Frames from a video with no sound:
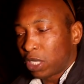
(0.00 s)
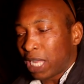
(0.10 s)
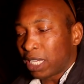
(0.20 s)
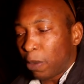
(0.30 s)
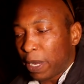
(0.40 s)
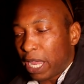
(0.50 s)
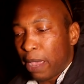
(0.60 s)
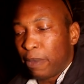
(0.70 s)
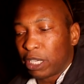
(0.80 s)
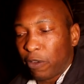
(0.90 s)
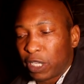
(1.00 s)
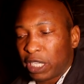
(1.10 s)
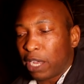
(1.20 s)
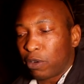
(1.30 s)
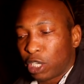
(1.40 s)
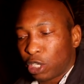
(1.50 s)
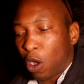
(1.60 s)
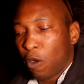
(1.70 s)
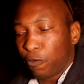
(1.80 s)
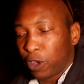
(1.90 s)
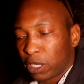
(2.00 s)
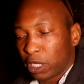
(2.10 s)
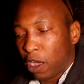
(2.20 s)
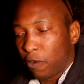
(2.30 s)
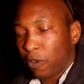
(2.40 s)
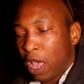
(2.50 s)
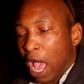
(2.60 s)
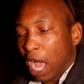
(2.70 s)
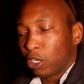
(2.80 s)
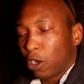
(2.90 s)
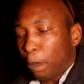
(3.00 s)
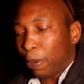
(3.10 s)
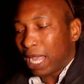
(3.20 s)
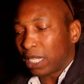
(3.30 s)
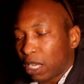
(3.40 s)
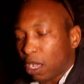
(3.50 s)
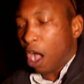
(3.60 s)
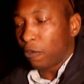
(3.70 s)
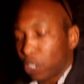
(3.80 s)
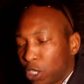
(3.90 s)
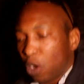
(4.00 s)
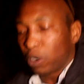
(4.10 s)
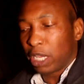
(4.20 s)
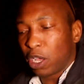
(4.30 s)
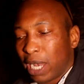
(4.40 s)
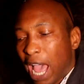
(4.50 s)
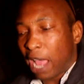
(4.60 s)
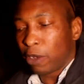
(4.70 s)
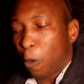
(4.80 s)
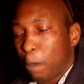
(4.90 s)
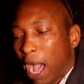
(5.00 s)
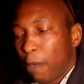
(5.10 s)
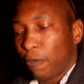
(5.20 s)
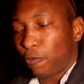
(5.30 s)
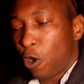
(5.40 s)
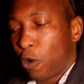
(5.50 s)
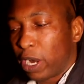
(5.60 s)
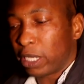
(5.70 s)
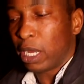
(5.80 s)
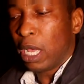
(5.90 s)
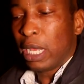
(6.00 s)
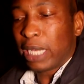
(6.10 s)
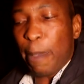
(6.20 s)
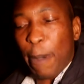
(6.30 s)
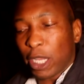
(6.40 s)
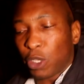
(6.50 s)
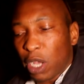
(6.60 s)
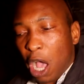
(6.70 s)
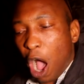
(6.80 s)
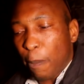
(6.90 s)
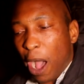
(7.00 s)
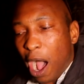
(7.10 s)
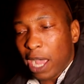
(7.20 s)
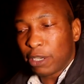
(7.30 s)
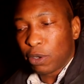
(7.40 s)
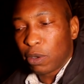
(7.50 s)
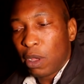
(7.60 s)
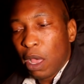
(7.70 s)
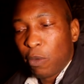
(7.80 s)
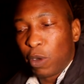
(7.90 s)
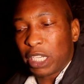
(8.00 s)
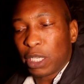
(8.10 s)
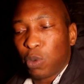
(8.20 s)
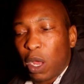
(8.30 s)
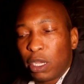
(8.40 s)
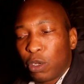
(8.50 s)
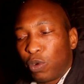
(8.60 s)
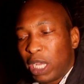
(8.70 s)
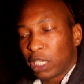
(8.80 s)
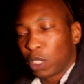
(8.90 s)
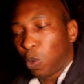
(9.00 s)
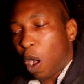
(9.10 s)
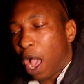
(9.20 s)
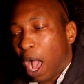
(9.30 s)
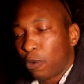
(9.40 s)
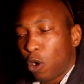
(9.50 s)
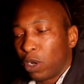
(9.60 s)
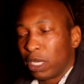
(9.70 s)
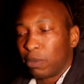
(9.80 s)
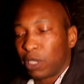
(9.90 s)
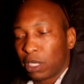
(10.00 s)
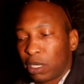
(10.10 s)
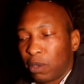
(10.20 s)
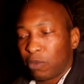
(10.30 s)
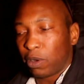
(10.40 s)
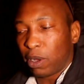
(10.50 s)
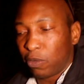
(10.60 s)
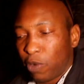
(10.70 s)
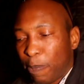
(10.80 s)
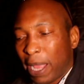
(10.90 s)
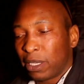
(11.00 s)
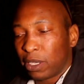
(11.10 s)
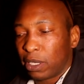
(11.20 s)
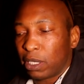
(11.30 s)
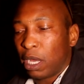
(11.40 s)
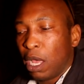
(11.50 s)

or set up an image of a sacred stone for yourself and do not place the carved stone in your land or bow before it. They bow to a Kaaba idol which is one of the reasons why I'm calling them to repentance.